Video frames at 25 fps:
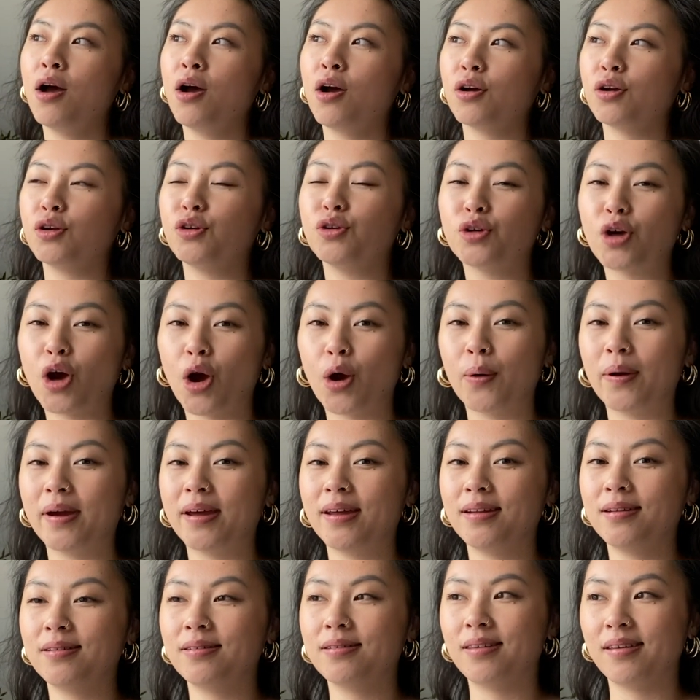You go
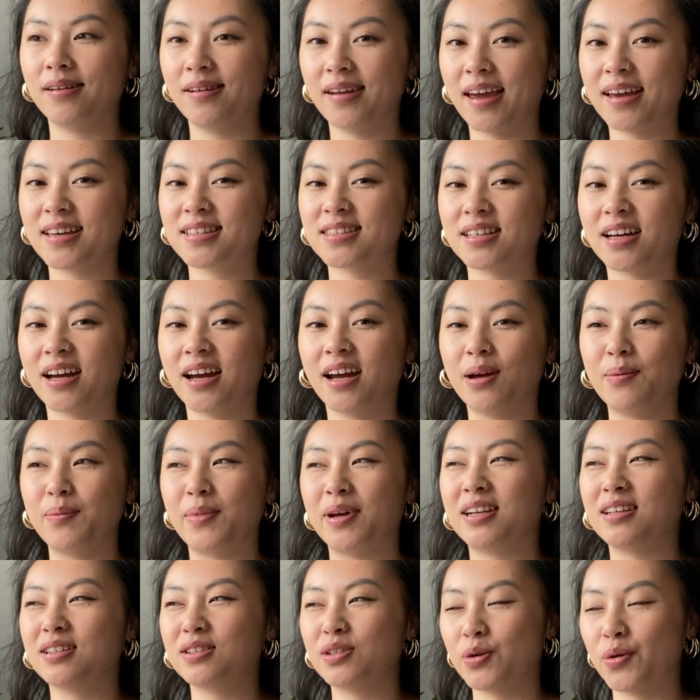in the next time
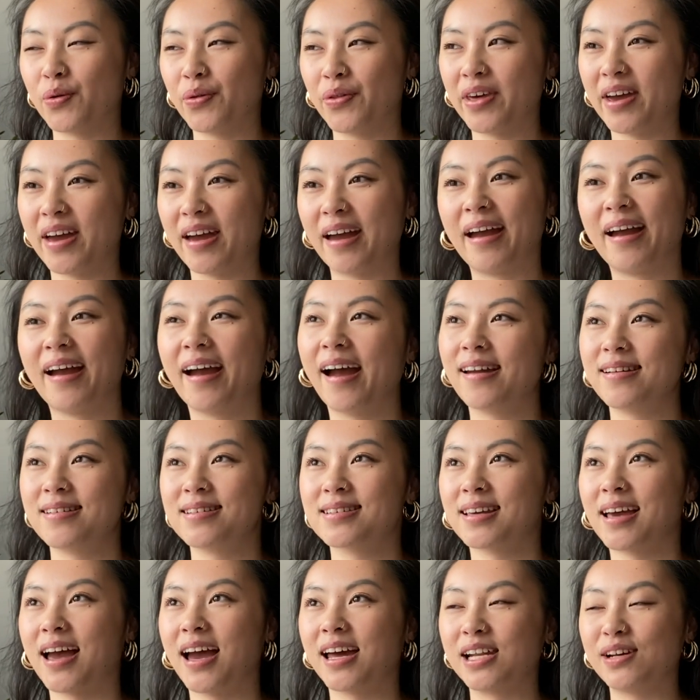and it's not there, and it's
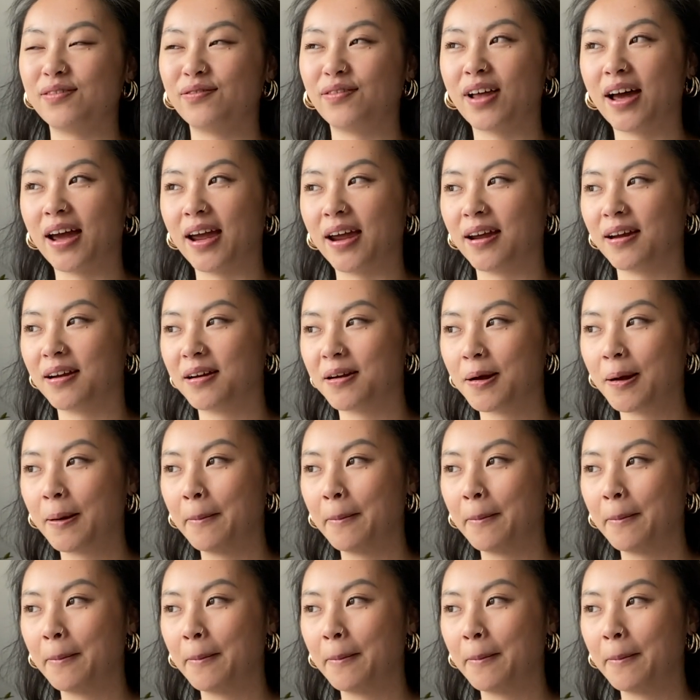kind of like...